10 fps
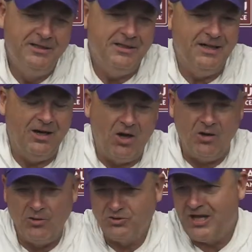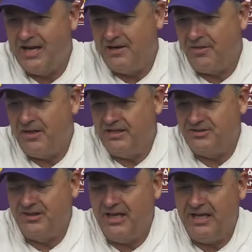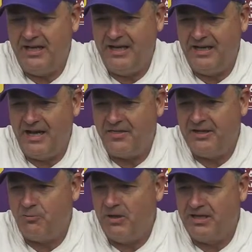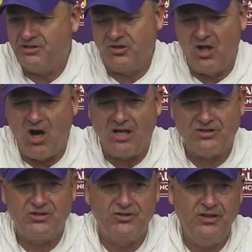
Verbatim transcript: uh, all those kind of things. And, and and I think what gets lost